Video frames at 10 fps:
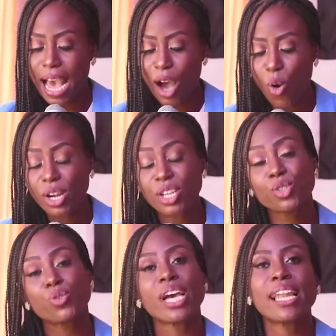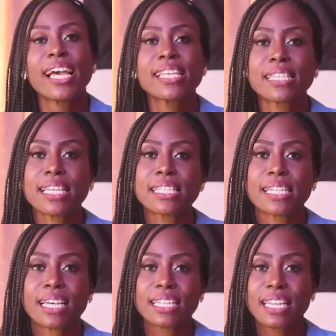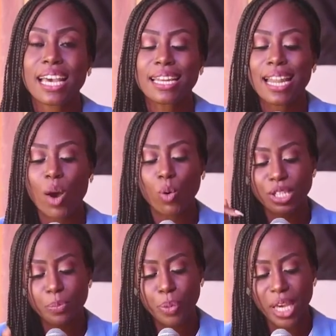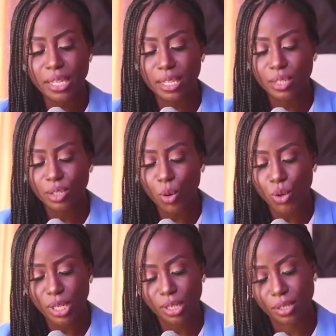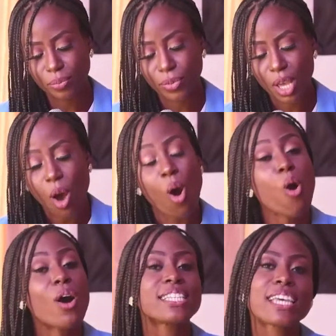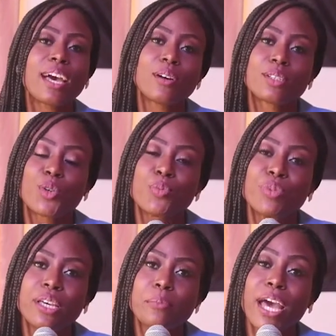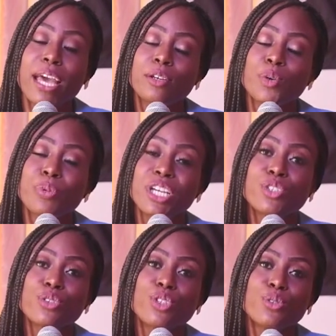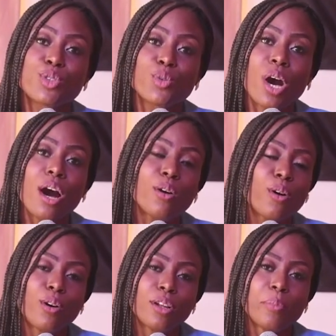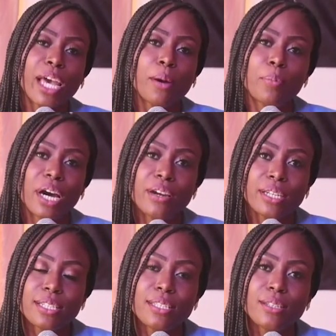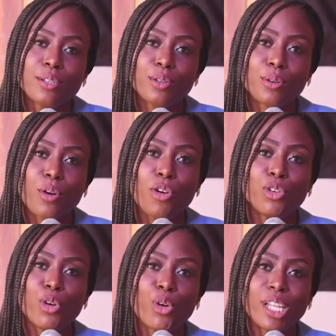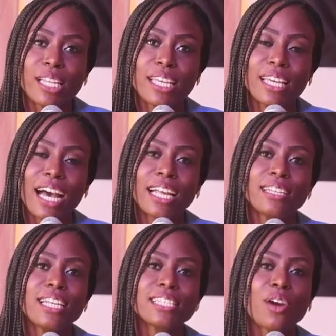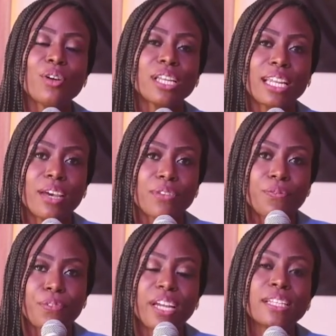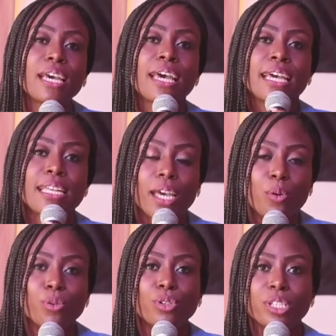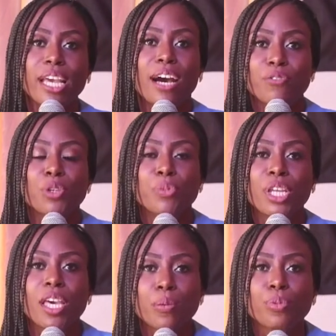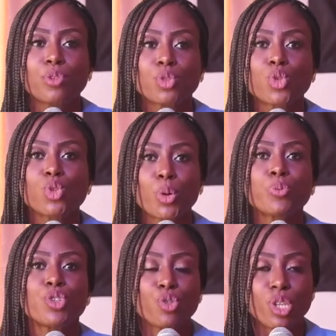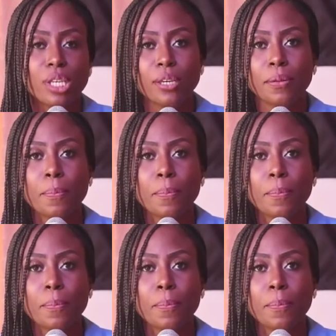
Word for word: only to realize later that they are now dependent on it. Or a child could be, by, could be introduced to alcohol by a parent, you know, unknowingly. And later on in life, they find they, could, they have not been able to stop drinking.